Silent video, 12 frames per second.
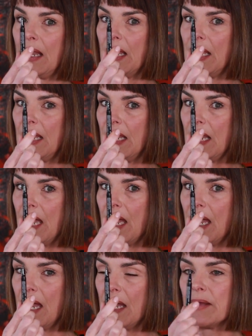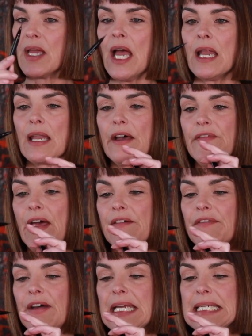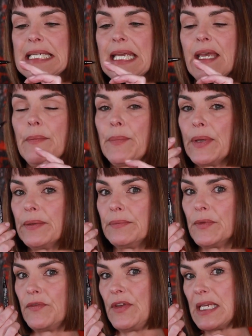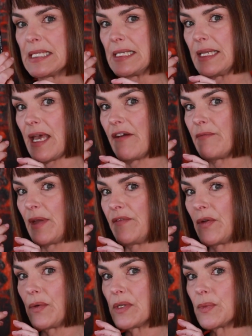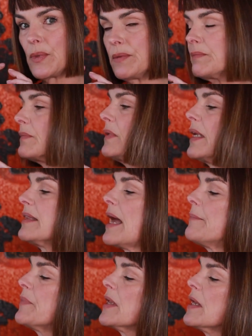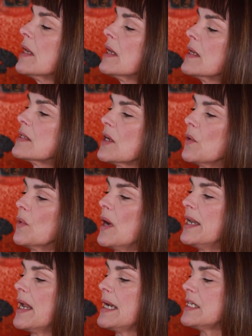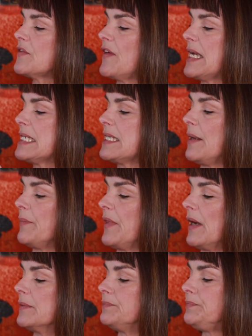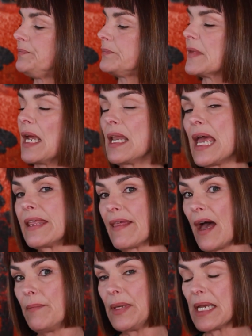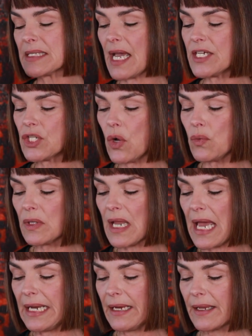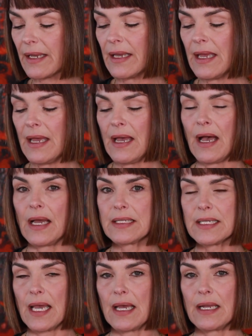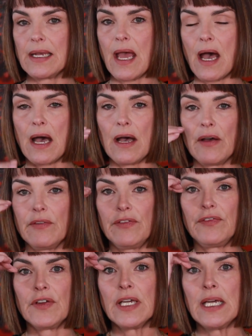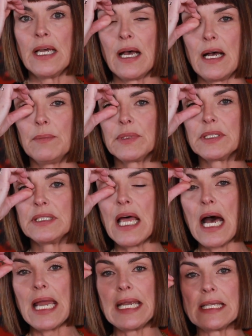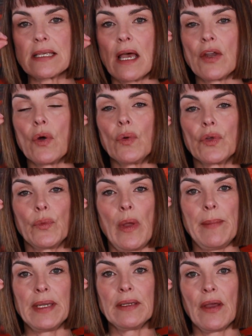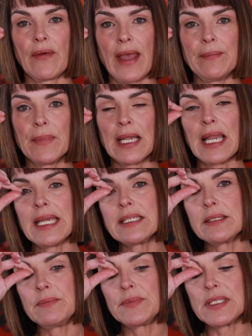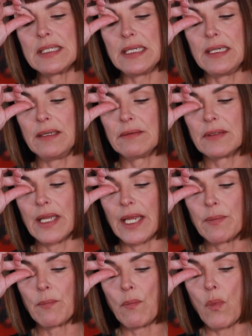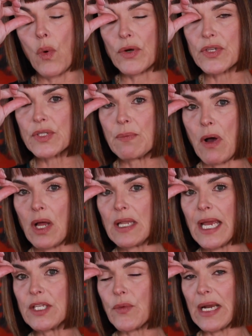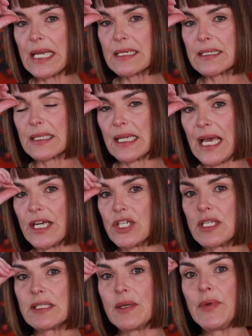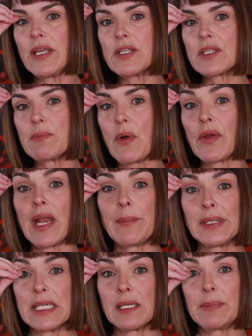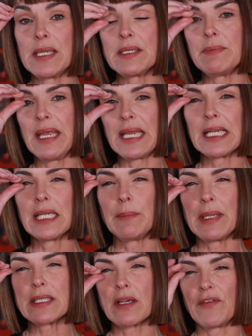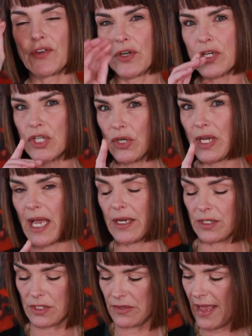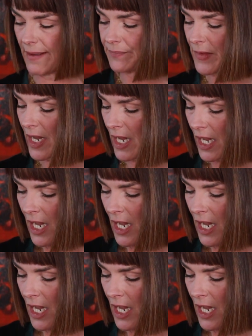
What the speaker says: La la la. Love that fine tip. I don't know if you can see that, if my focus would get that. So a nice fine tip there. I like that because I don't like a ton of lines on older women, okay? I like to see like more small lines right next to the lashes, and then we can smoke it up a little bit and make it a little bit softer, and I'll show you how to do that.